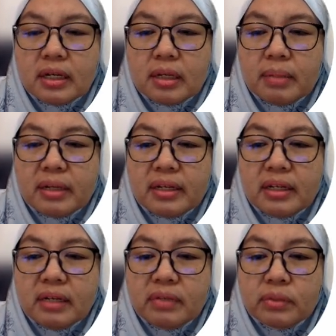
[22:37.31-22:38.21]
among
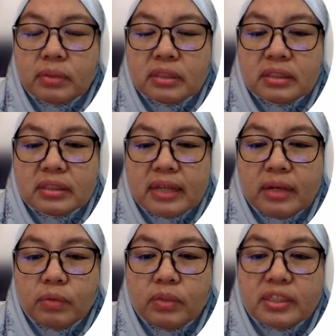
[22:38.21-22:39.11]
individuals
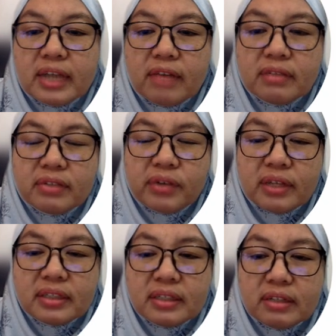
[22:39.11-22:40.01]
and which have a
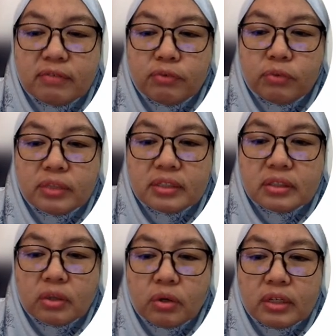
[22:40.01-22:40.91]
greater
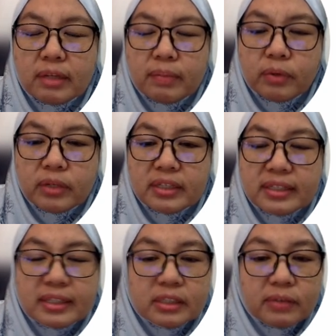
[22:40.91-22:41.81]
influence on employee
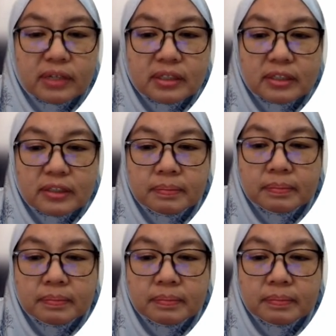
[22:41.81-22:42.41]
satisfaction.